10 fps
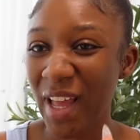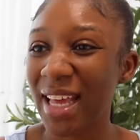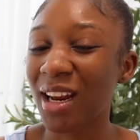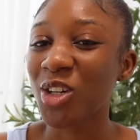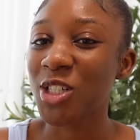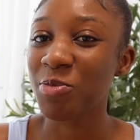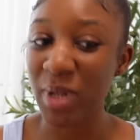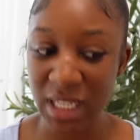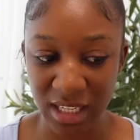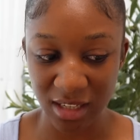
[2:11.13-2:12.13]
And I was
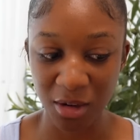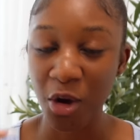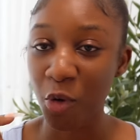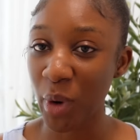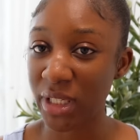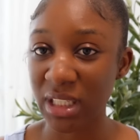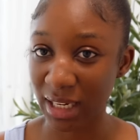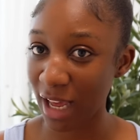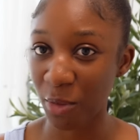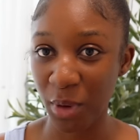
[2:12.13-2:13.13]
bleeding when she and
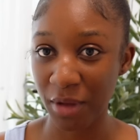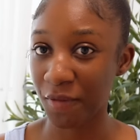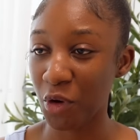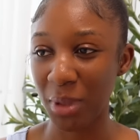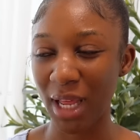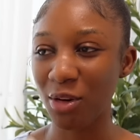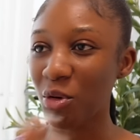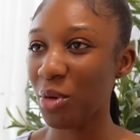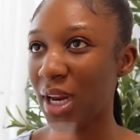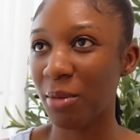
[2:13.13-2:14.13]
I were filming. I don't
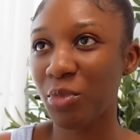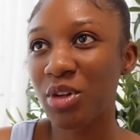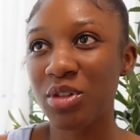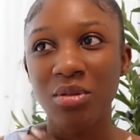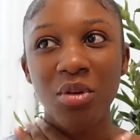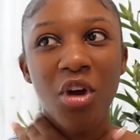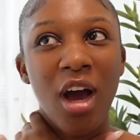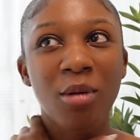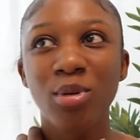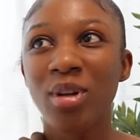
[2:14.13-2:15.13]
know when I'm going to
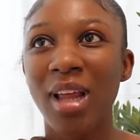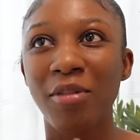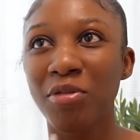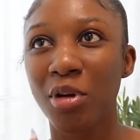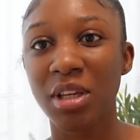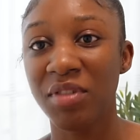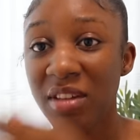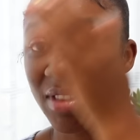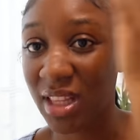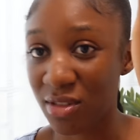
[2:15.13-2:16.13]
upload that vlog.
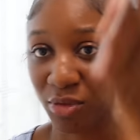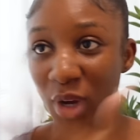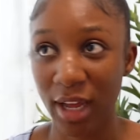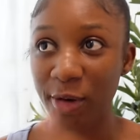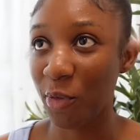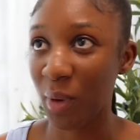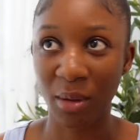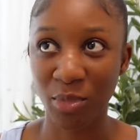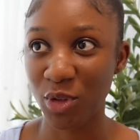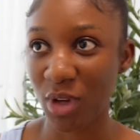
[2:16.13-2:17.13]
Even in this vlog, I don't know when
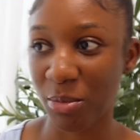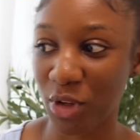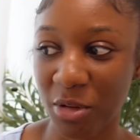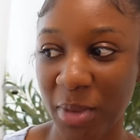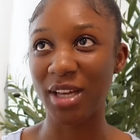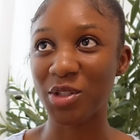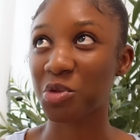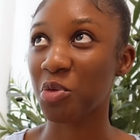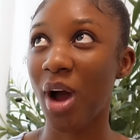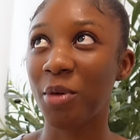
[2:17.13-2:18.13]
I'm going to upload it. But I
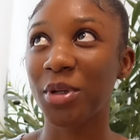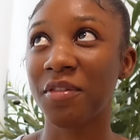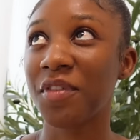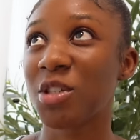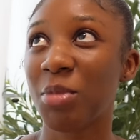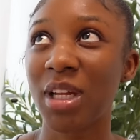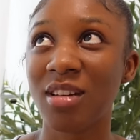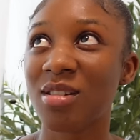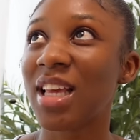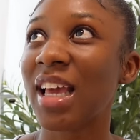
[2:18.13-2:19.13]
swore I wouldn't fix my
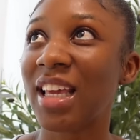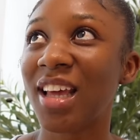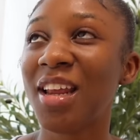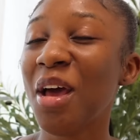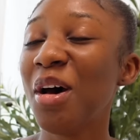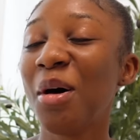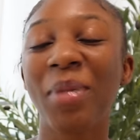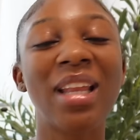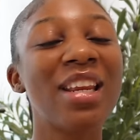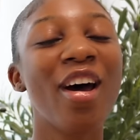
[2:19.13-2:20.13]
nails again.
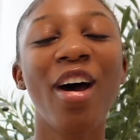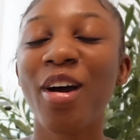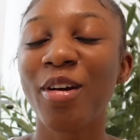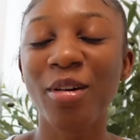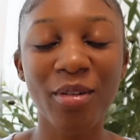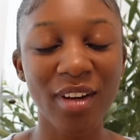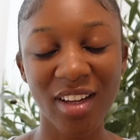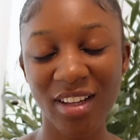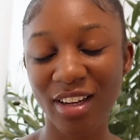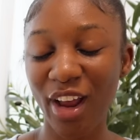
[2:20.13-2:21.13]
But no,
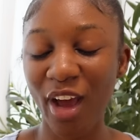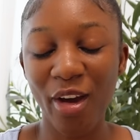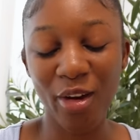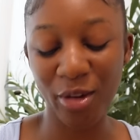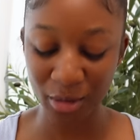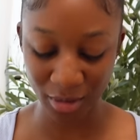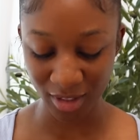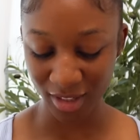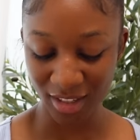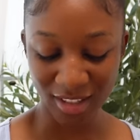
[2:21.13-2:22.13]
no.
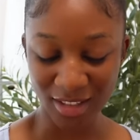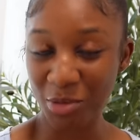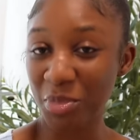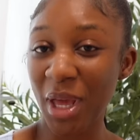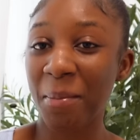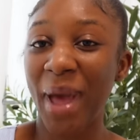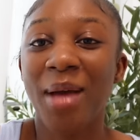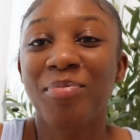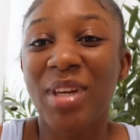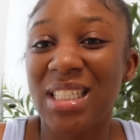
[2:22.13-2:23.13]
To be a
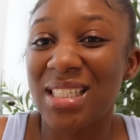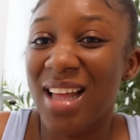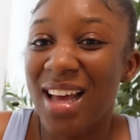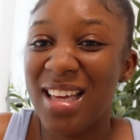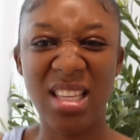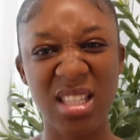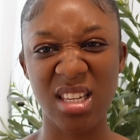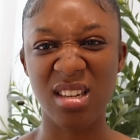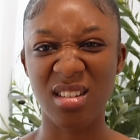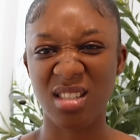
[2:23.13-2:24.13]
bad bitch is not
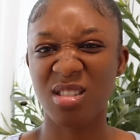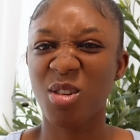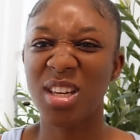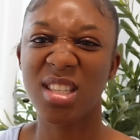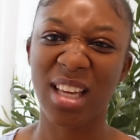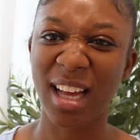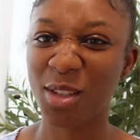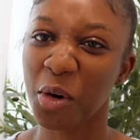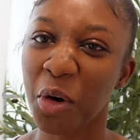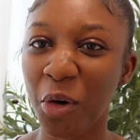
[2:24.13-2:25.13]
easy. It's not easy
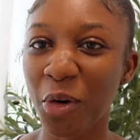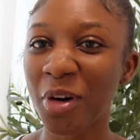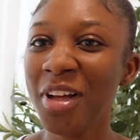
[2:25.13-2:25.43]
at all.